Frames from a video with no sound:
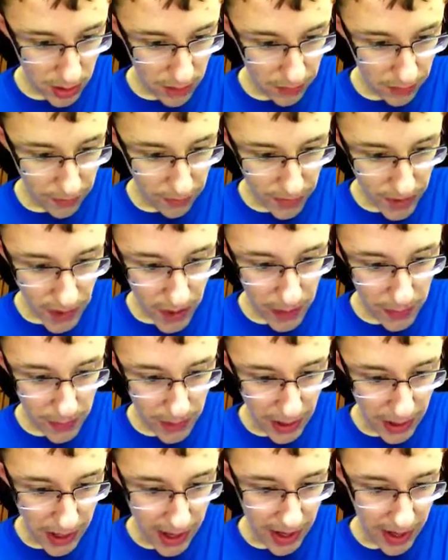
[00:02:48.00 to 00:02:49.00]
very
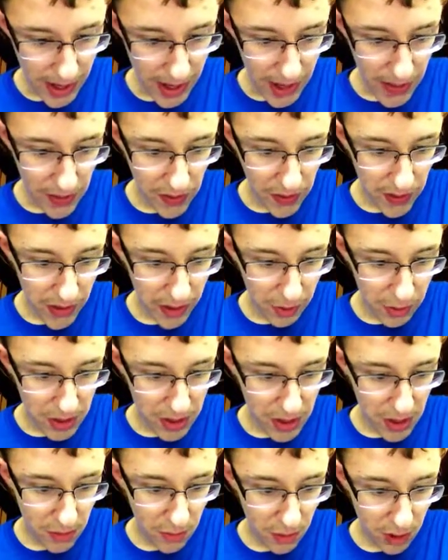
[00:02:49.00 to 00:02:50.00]
bad, and it
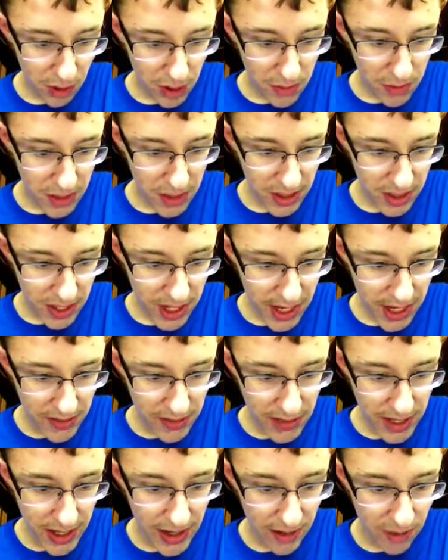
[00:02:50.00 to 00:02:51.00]
was the worst
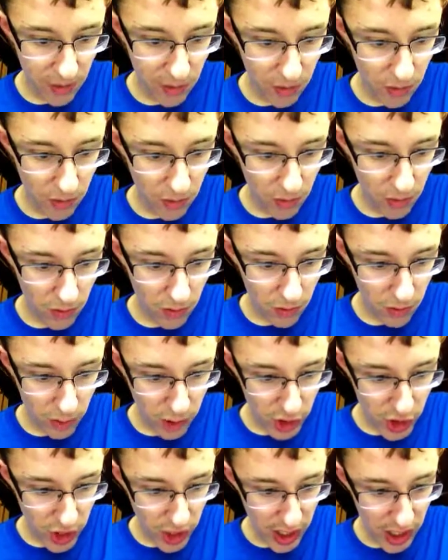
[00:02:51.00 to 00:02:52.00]
mistake. They
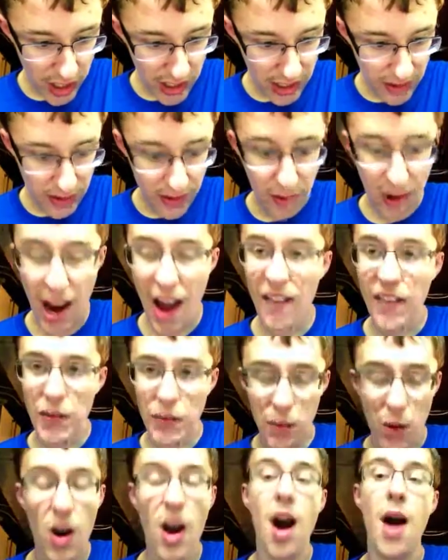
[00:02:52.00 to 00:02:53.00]
were having
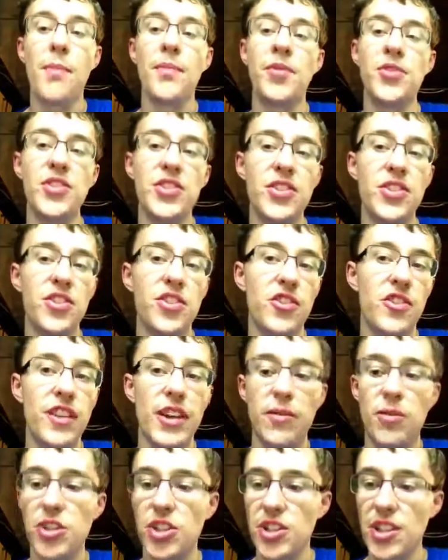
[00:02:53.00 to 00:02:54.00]
problems
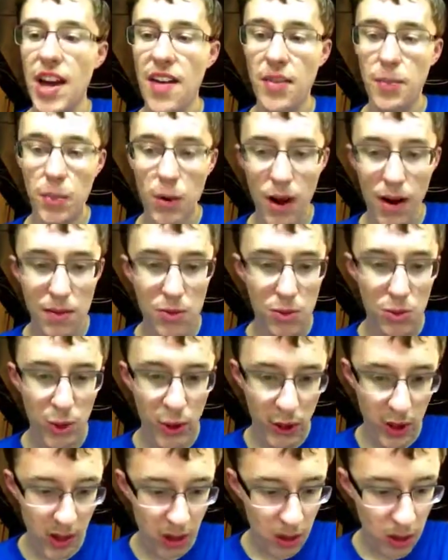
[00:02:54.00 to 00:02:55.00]

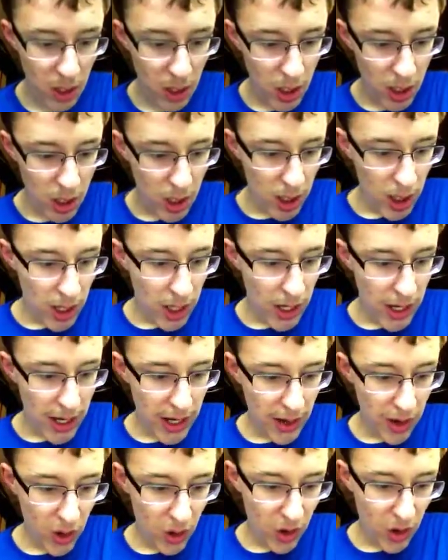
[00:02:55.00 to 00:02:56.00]
with her,
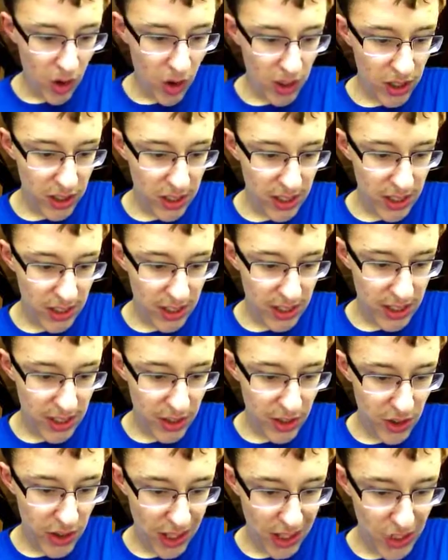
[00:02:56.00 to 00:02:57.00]
and on August 16,
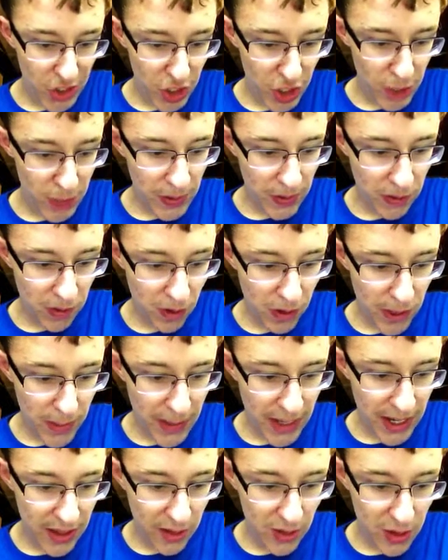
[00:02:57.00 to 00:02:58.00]
2000, just before they
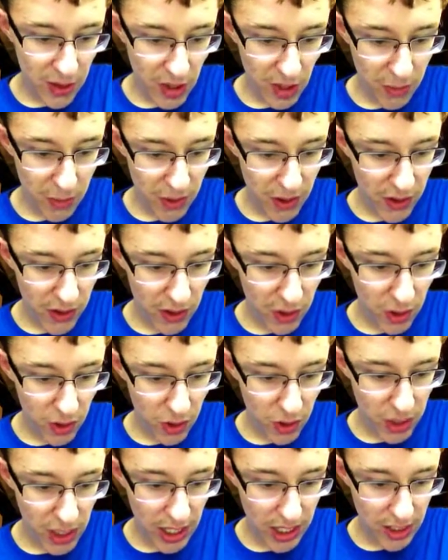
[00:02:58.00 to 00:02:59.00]
began their sophomore year, the
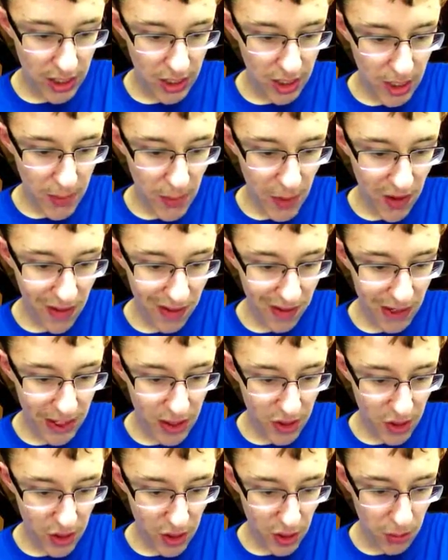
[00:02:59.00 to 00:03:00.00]
girls had a sleepover at
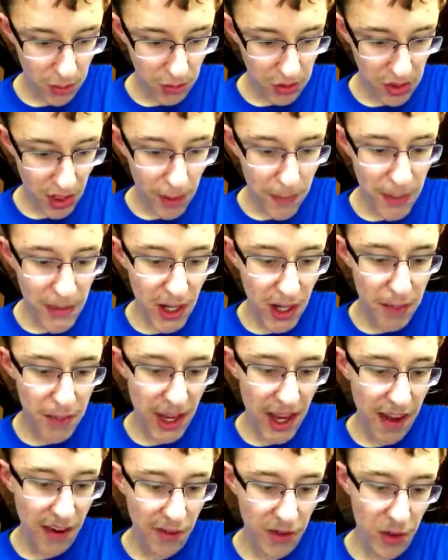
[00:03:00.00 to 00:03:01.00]
Rachel's home. Sometime
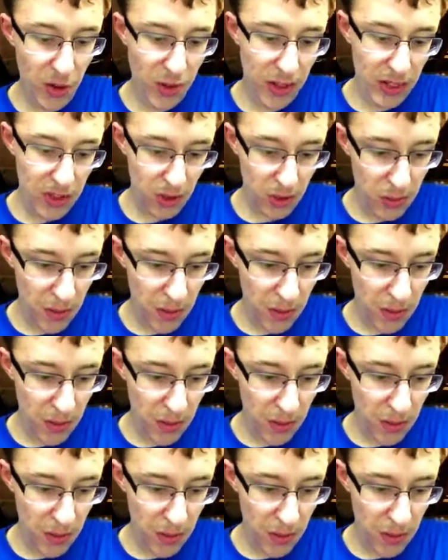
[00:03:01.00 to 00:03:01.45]
after Rachel's